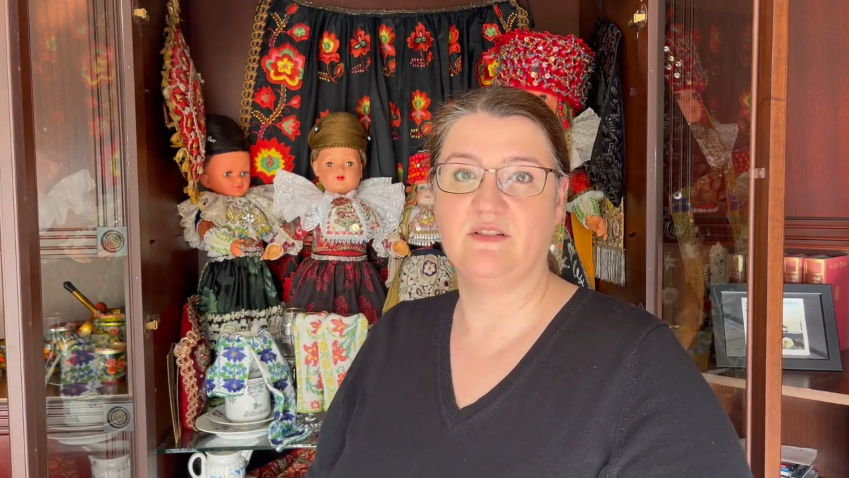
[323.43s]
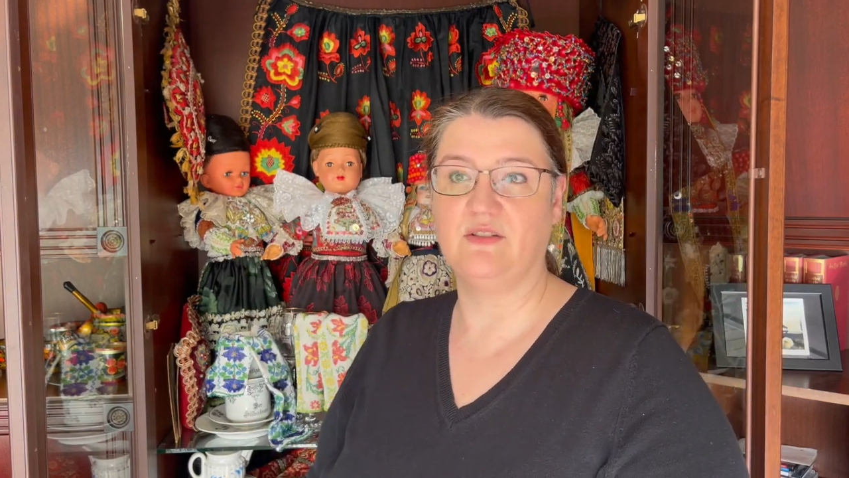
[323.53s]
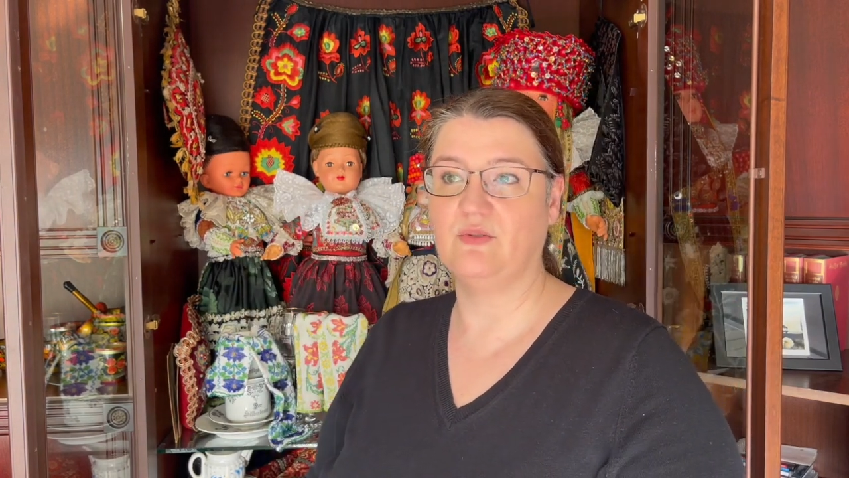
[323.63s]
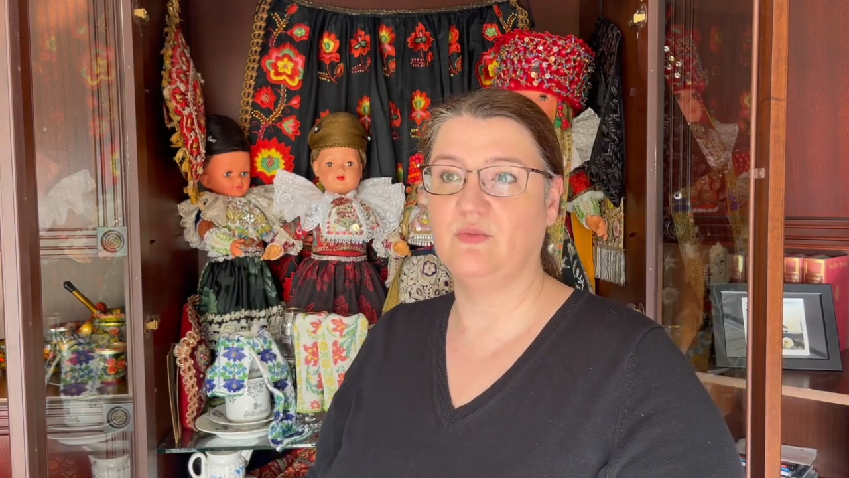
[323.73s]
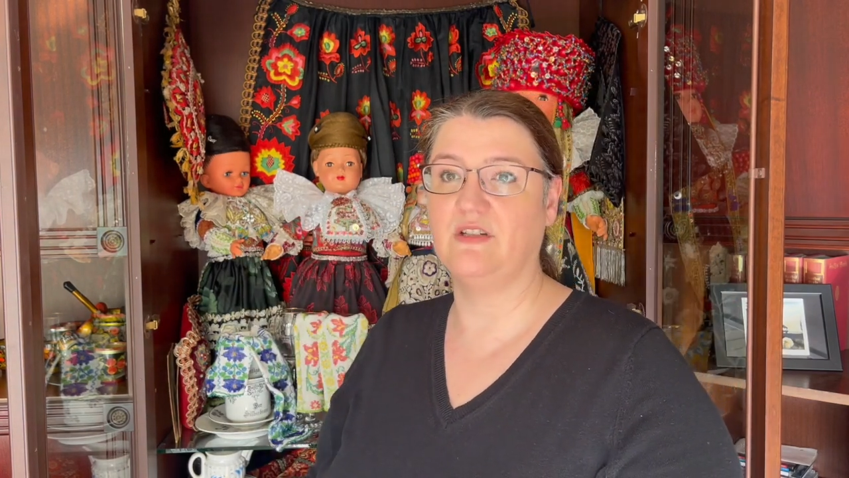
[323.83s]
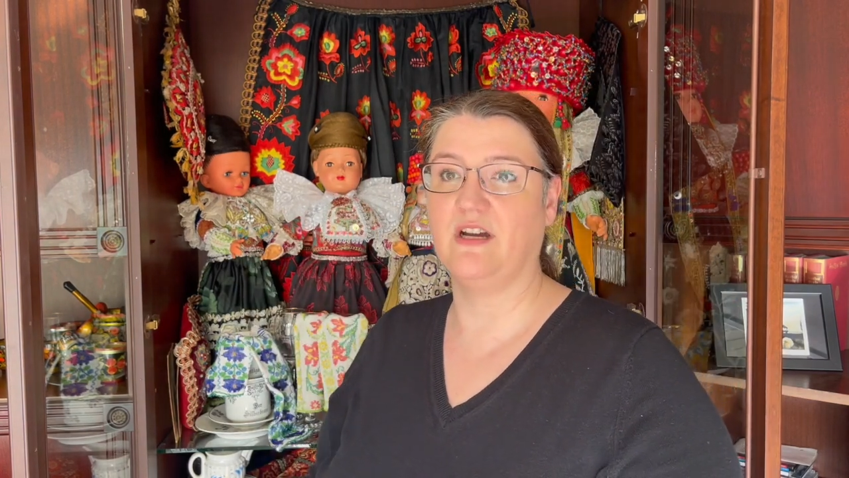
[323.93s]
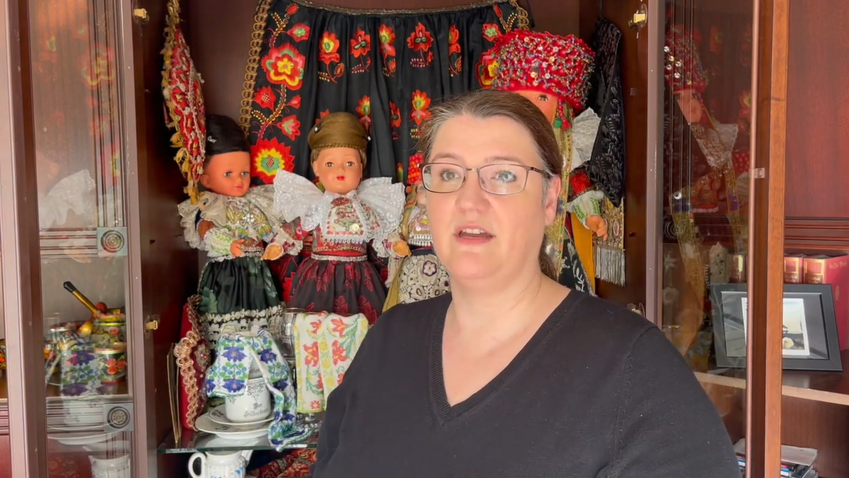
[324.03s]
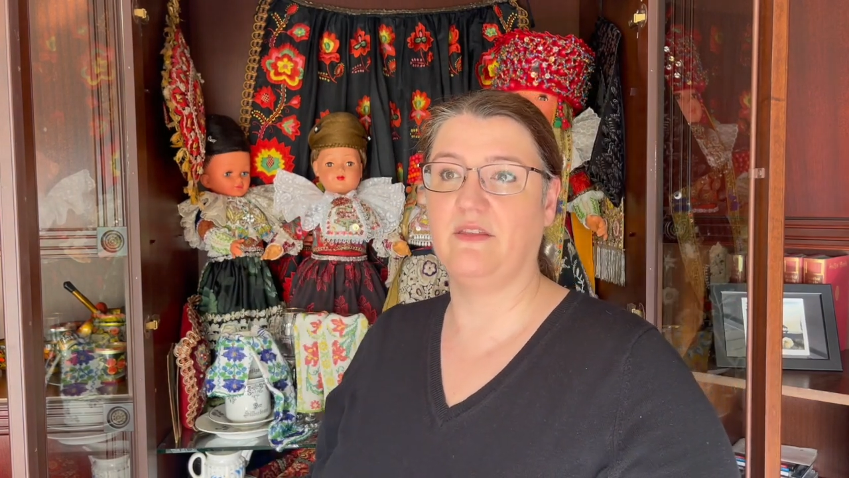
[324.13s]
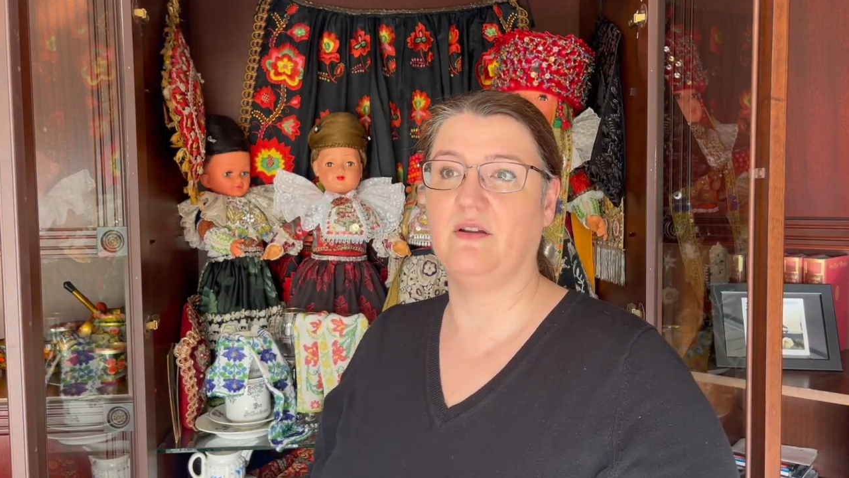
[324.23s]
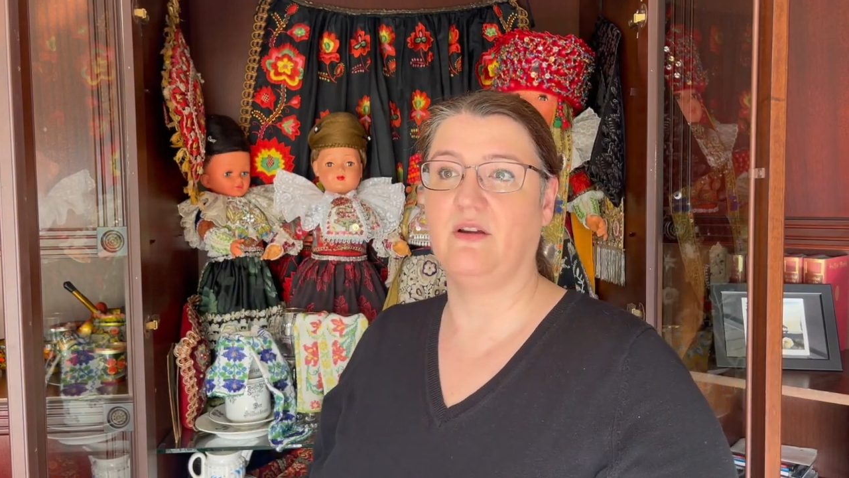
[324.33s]
You would
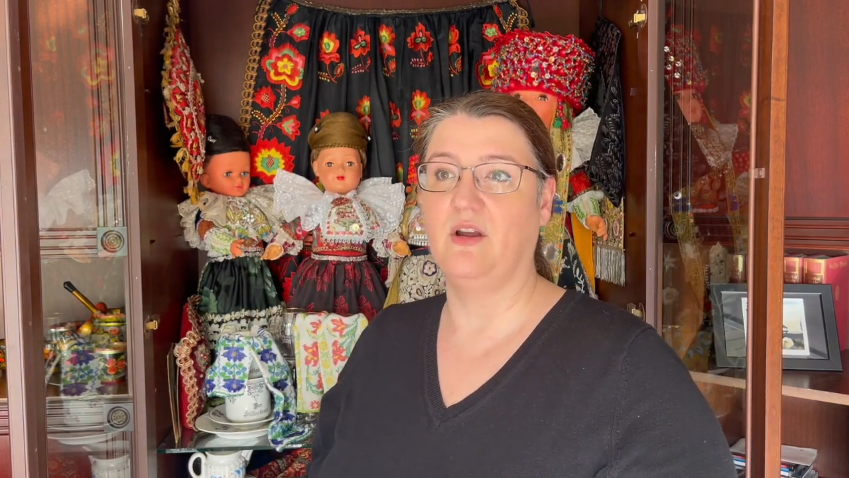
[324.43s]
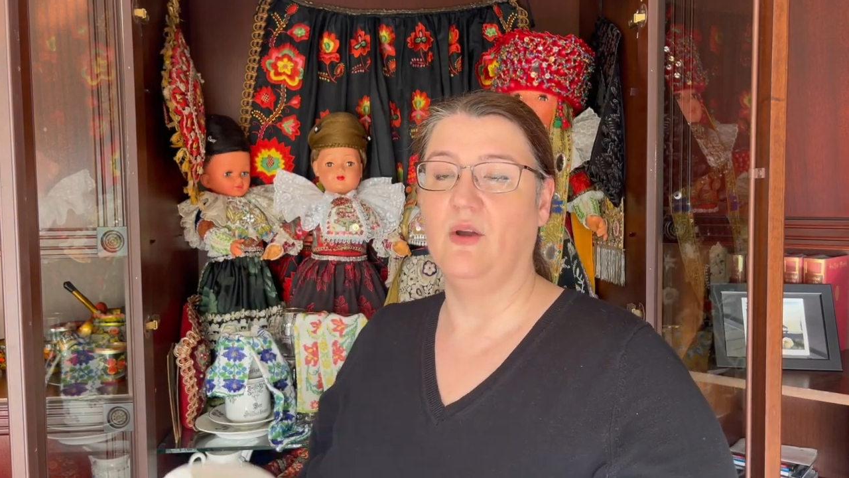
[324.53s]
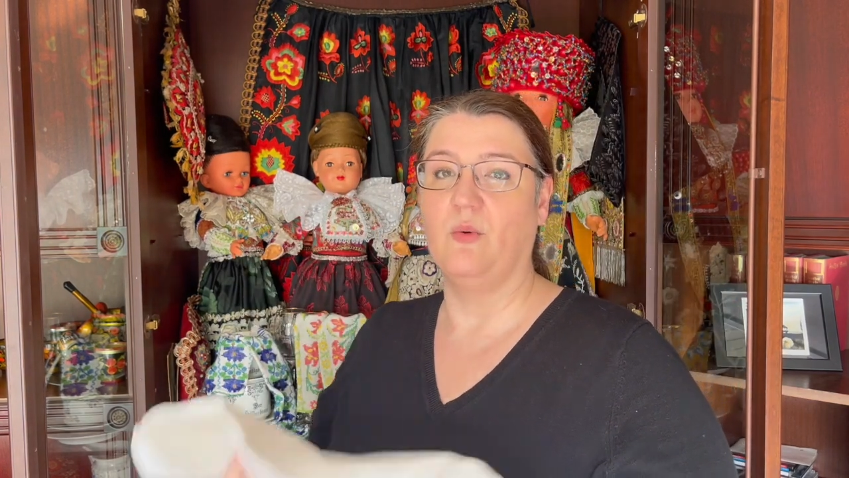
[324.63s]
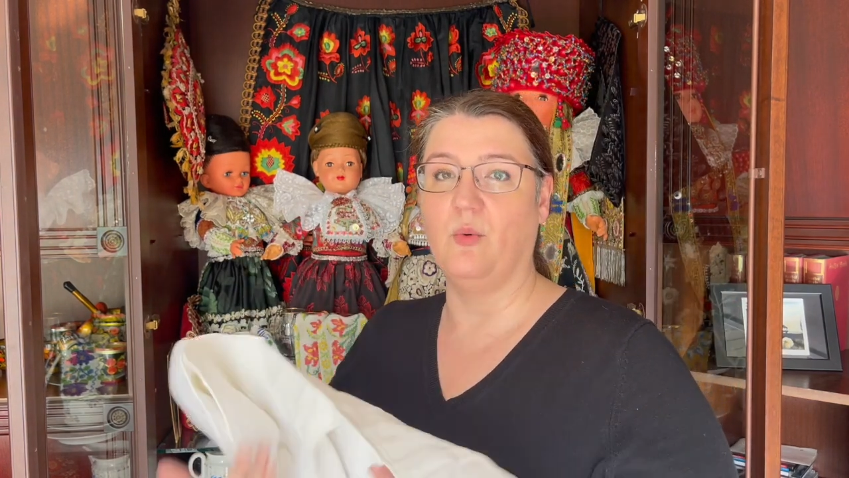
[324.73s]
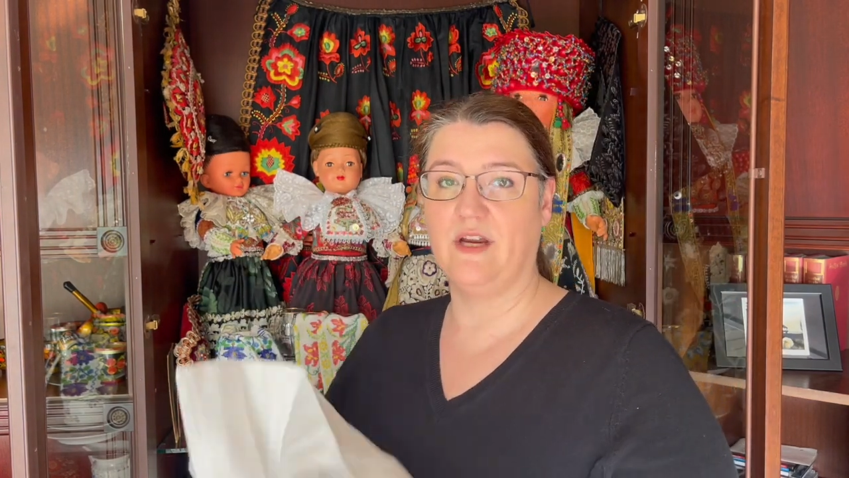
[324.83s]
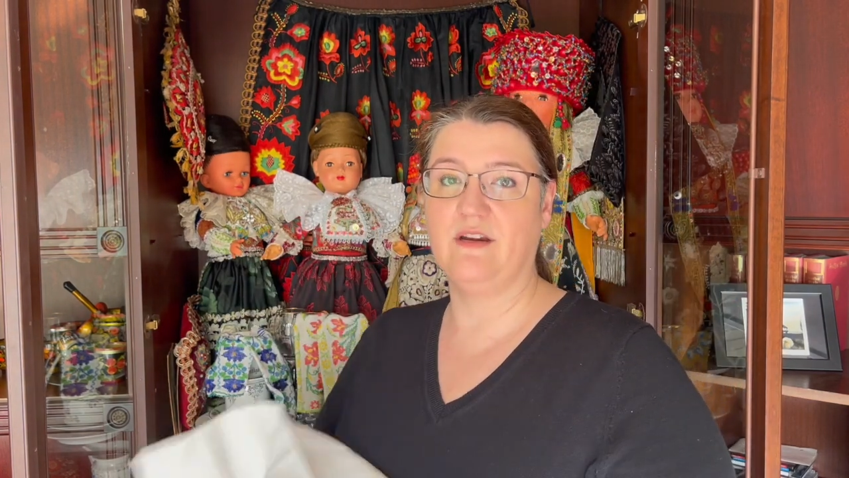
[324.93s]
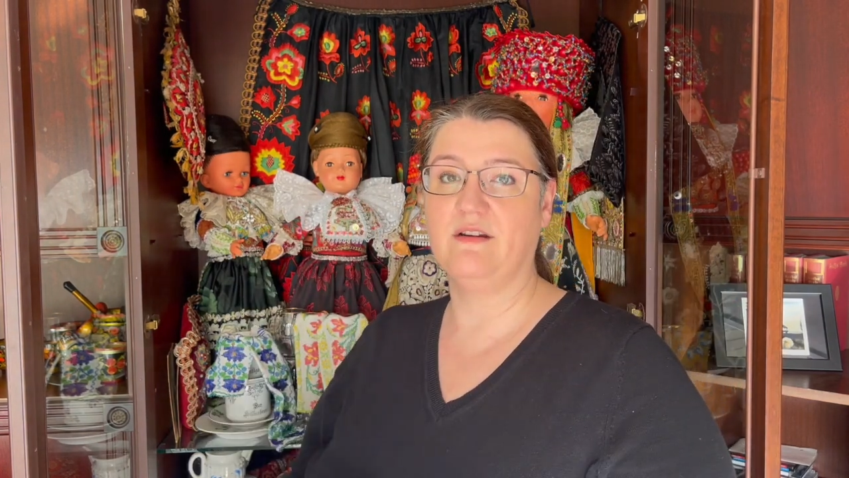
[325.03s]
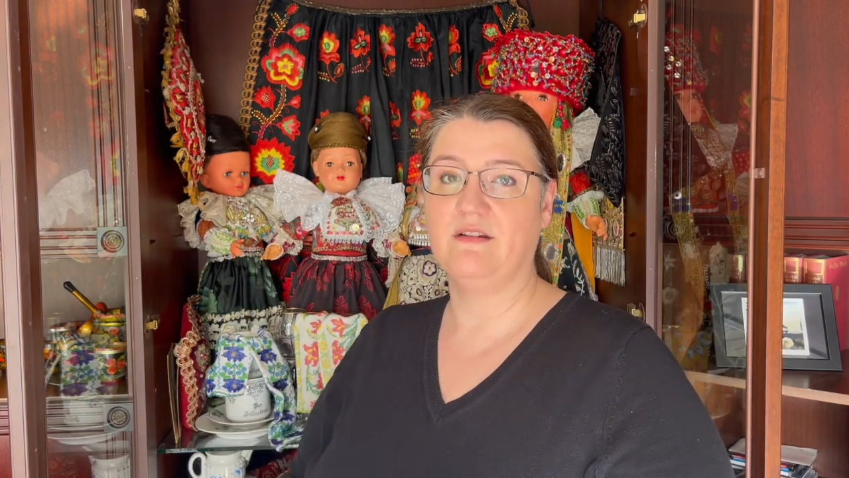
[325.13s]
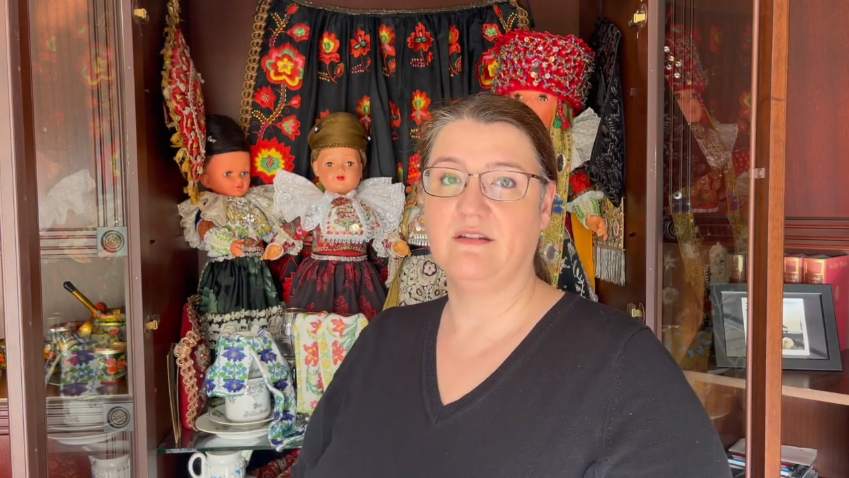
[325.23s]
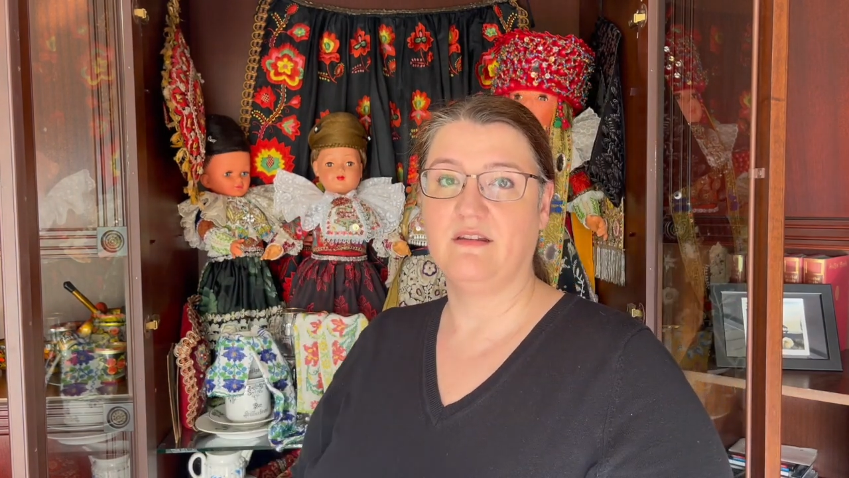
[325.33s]
either wear